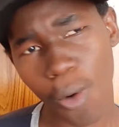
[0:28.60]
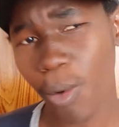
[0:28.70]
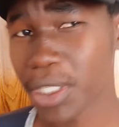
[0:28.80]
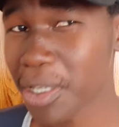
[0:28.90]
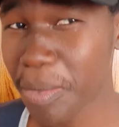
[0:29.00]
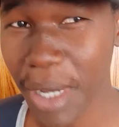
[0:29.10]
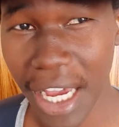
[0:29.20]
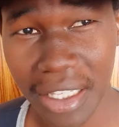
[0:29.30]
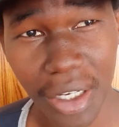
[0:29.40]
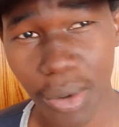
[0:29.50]
What's up
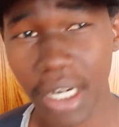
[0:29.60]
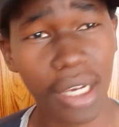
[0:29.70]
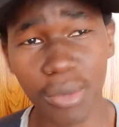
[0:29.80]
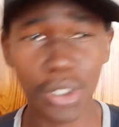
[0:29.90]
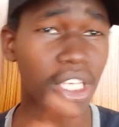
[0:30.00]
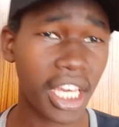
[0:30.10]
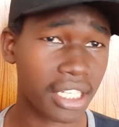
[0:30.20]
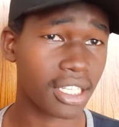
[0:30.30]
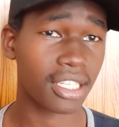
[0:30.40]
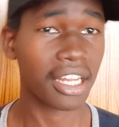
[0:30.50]
guys and welcome to
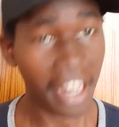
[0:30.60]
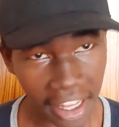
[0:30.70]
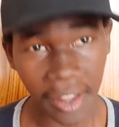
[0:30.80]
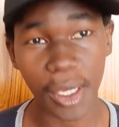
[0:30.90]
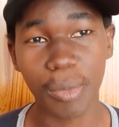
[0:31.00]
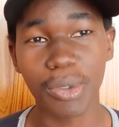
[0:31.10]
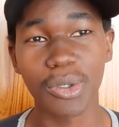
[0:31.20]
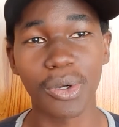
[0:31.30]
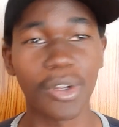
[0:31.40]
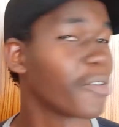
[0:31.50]
yet another
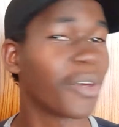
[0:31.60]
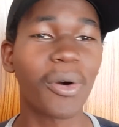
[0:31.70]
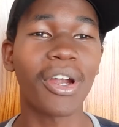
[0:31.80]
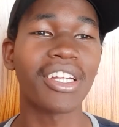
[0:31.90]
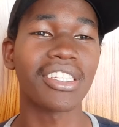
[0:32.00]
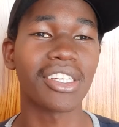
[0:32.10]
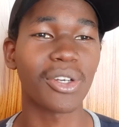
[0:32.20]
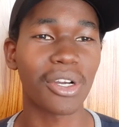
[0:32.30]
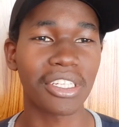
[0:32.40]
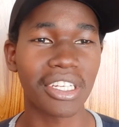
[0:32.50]
episode of the quarantine
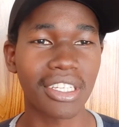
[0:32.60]
content